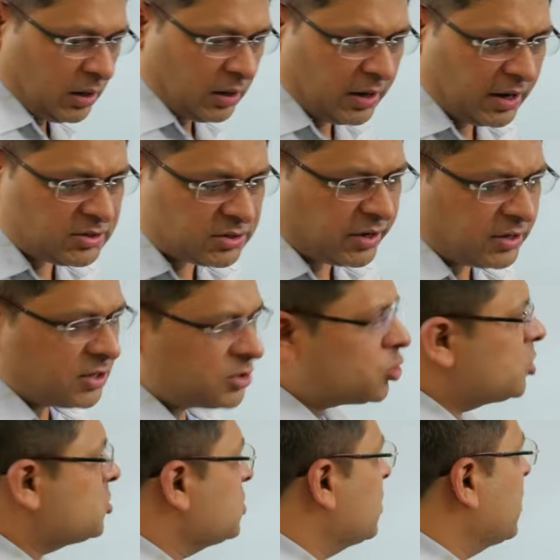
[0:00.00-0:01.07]
Let's read this
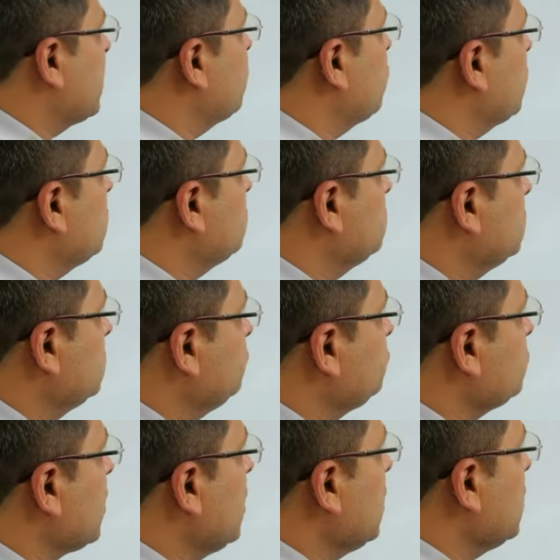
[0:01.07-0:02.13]
question carefully.
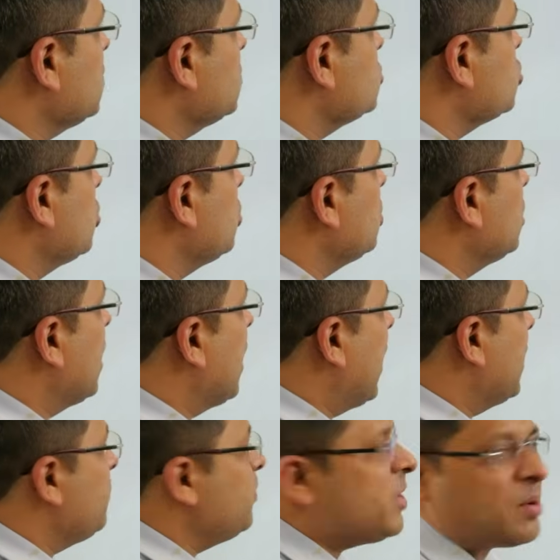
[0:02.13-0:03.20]
So
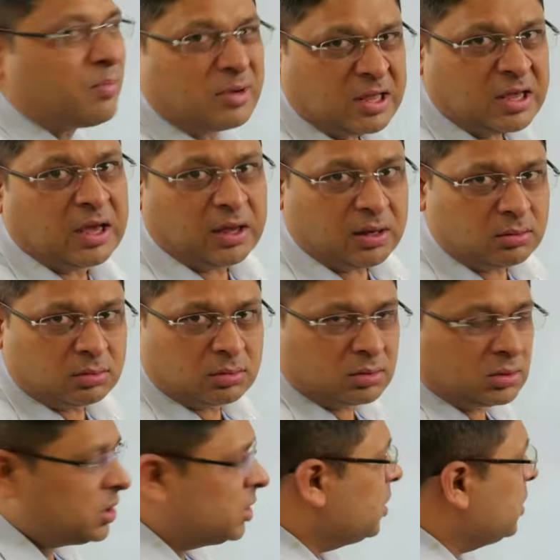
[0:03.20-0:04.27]
IPMDA,
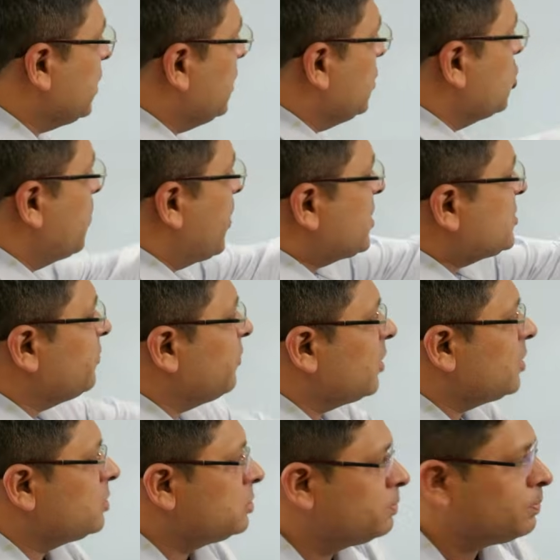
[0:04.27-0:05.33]

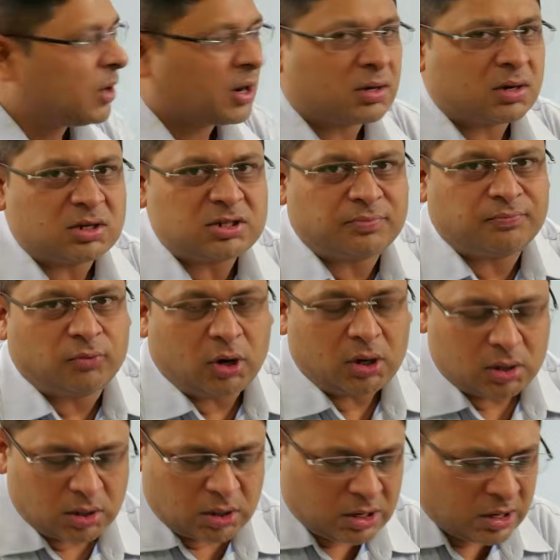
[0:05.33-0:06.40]
Indo-Pacific Partnership for
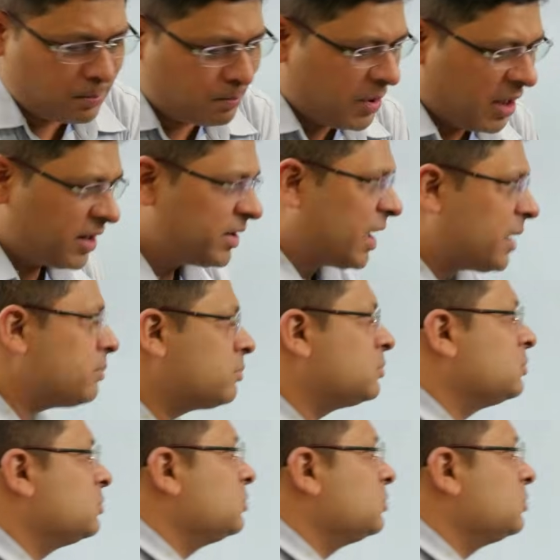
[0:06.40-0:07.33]
Maritime